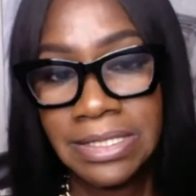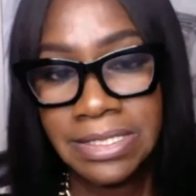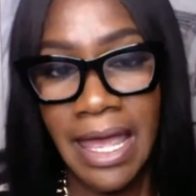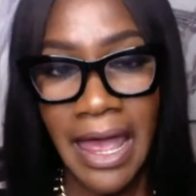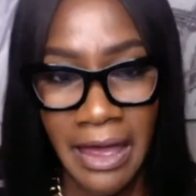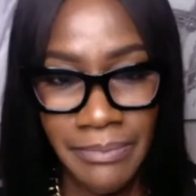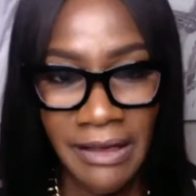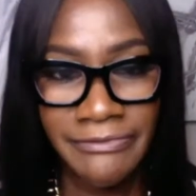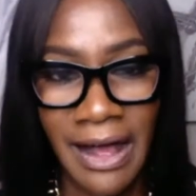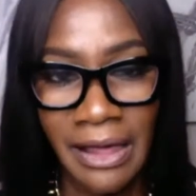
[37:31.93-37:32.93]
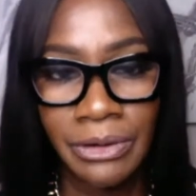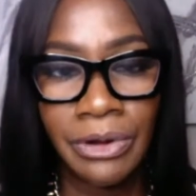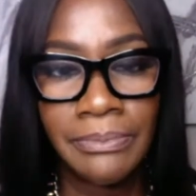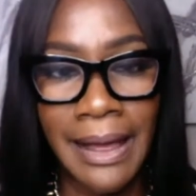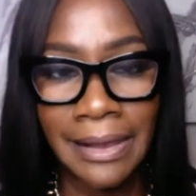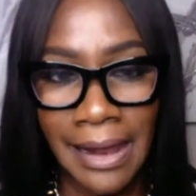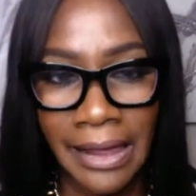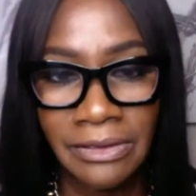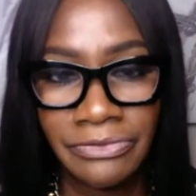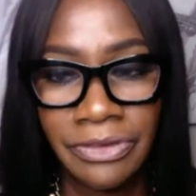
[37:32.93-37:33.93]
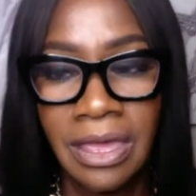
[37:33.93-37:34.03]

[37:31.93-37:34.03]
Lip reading: to have my father in my life